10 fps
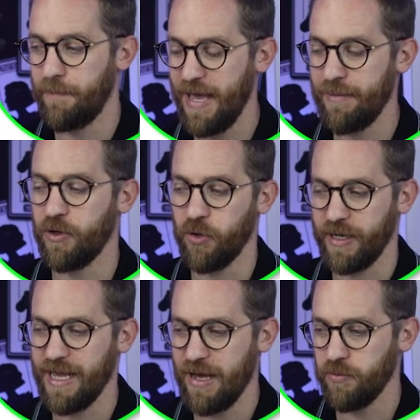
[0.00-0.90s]
payment on
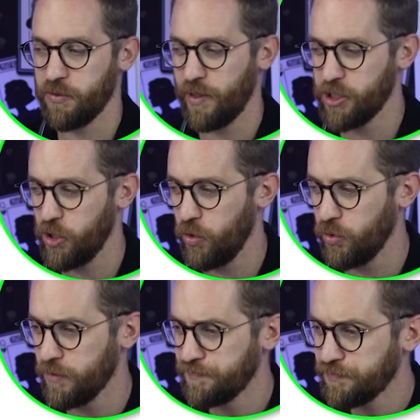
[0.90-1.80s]
account threshold.